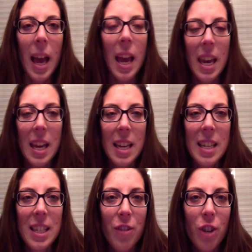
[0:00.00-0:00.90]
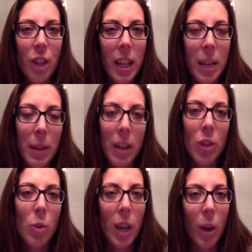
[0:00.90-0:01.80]
is if you're like me and
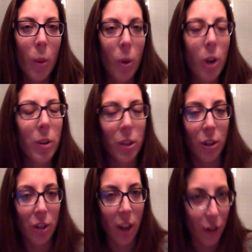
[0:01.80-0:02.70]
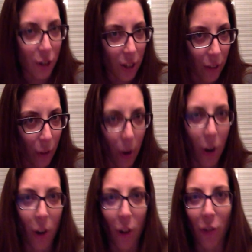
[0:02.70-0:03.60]
you can't work when there's other stuff going
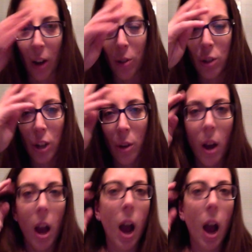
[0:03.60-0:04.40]
on around you,